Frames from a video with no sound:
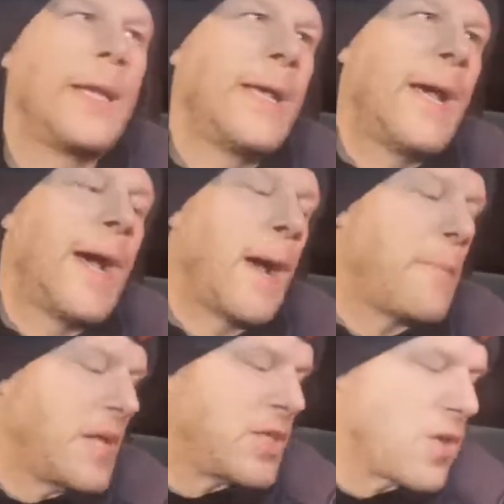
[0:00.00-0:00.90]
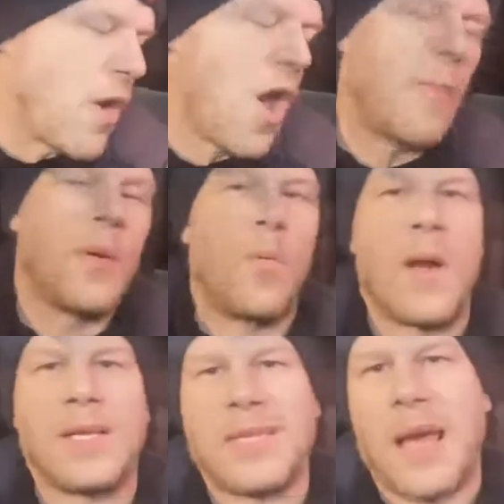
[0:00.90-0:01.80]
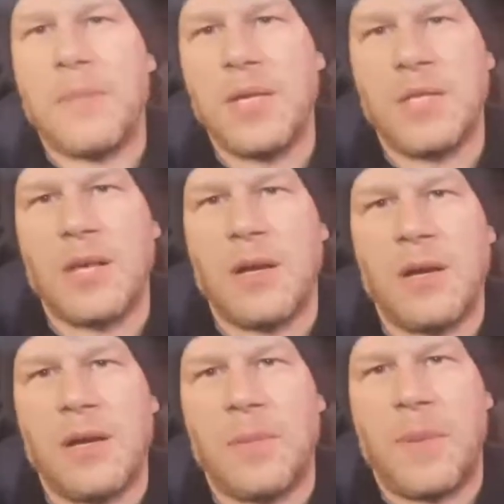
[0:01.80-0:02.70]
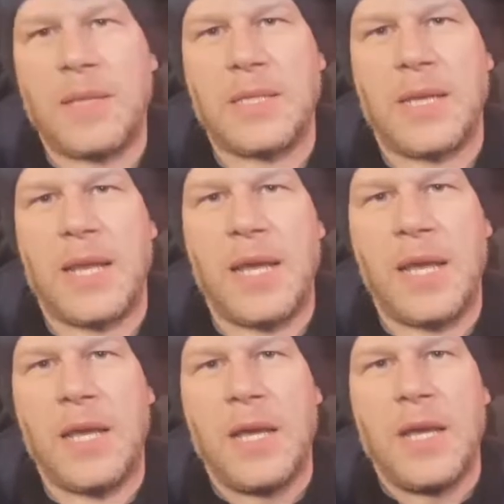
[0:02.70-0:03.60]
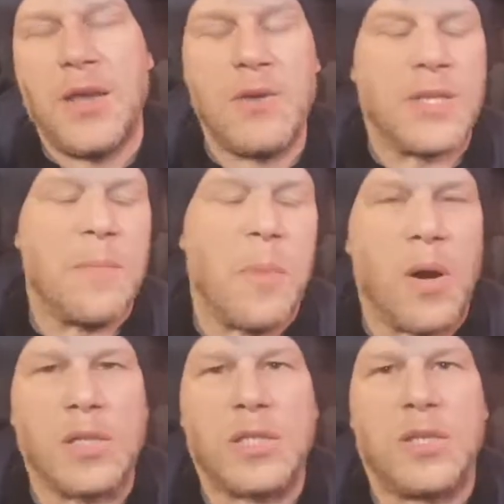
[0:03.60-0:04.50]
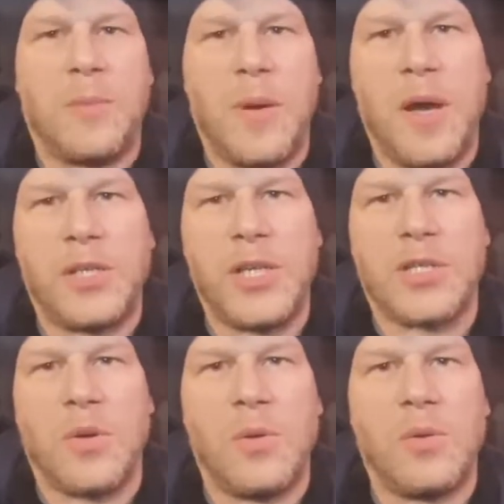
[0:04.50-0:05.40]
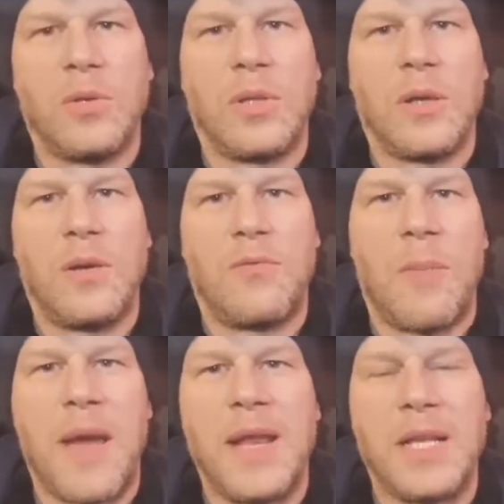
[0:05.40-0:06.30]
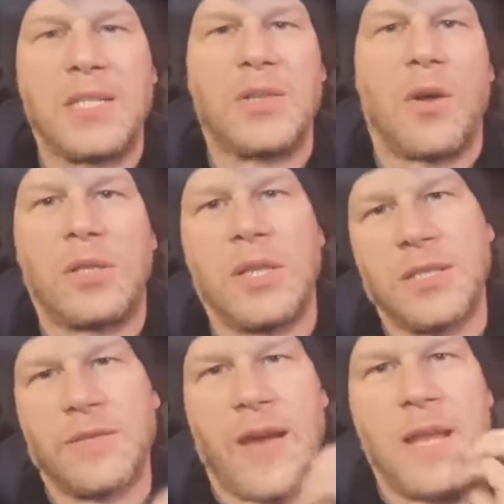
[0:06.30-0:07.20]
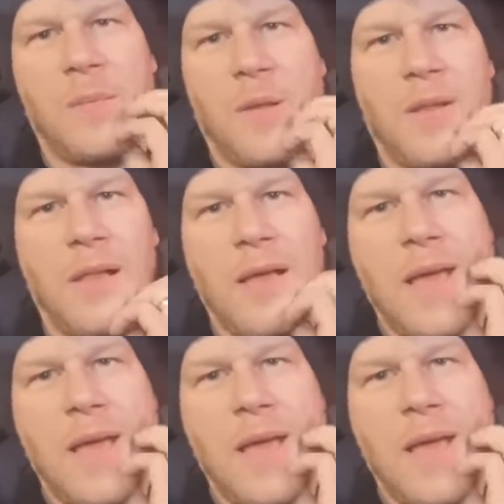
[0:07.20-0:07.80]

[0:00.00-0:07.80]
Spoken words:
It's not helping where scammers are basically using bots to purchase all remaining stock that's available